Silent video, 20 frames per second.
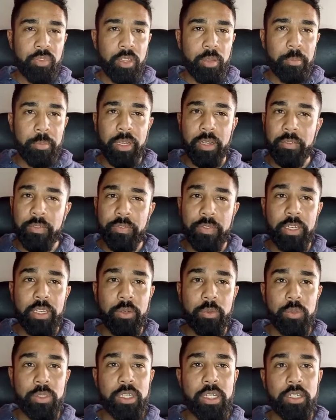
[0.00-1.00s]
McFred
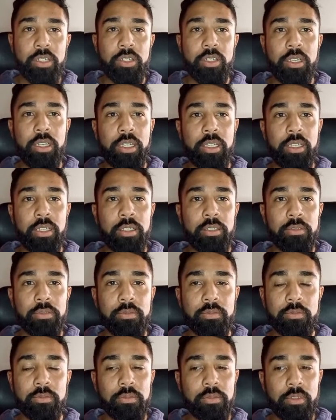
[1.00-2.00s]
was actually
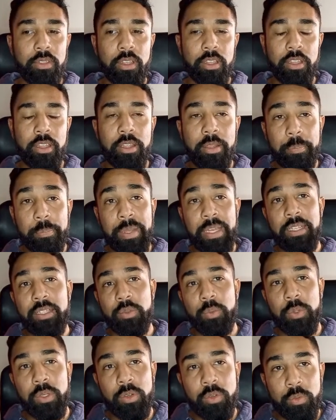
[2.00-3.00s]
the best
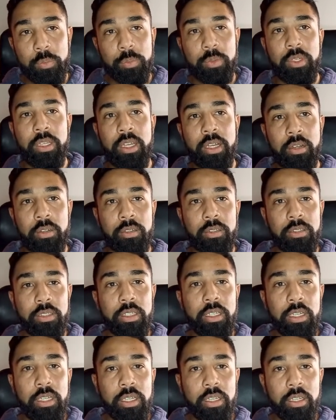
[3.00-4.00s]
we could put out,
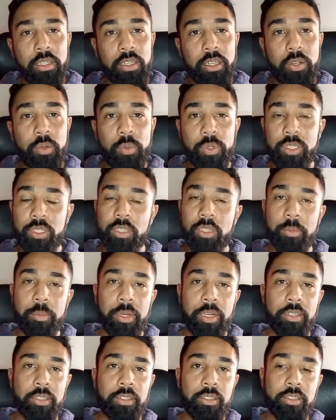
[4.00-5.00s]
no question
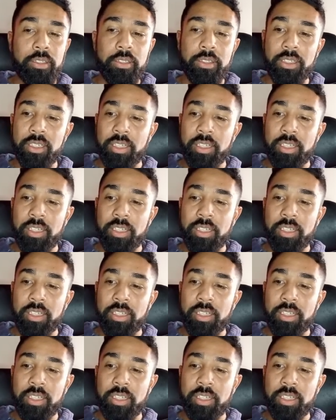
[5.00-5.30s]
about it.